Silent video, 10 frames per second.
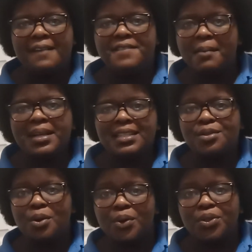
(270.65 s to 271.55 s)
My family
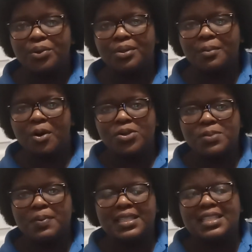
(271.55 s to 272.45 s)
is going through the
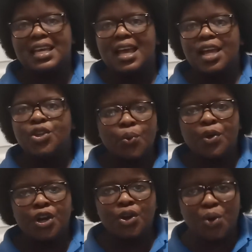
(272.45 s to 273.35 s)
most, but you
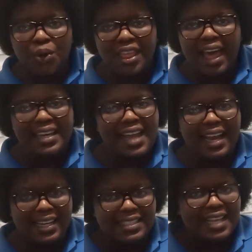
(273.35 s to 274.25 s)
wouldn't know that
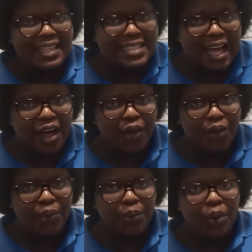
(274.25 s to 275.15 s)
unless I tell
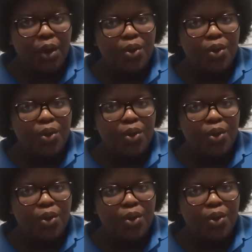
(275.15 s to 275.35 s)
you,